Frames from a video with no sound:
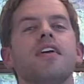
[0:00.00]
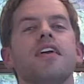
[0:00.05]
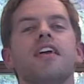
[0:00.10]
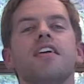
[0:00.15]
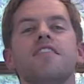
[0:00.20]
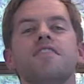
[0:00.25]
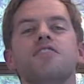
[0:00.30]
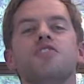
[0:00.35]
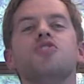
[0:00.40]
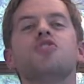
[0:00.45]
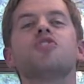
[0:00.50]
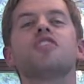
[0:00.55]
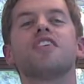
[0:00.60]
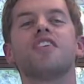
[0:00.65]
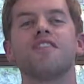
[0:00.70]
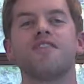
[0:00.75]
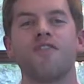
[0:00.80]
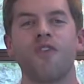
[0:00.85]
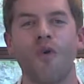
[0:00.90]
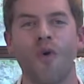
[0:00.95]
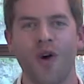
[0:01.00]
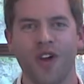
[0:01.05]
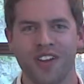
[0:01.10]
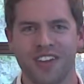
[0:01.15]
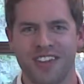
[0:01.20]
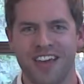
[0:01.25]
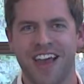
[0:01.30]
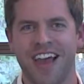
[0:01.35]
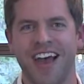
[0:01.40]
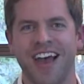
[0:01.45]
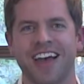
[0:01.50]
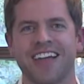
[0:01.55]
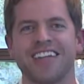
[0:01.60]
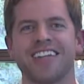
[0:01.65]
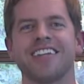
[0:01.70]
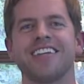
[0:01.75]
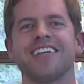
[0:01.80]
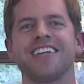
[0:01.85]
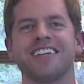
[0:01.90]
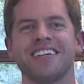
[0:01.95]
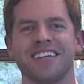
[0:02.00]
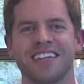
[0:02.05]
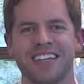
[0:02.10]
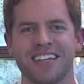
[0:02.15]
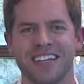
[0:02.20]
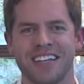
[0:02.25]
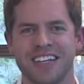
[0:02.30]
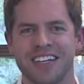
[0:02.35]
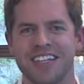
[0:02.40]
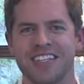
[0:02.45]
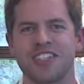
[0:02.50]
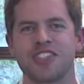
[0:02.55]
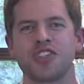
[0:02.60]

If you can avoid that, it's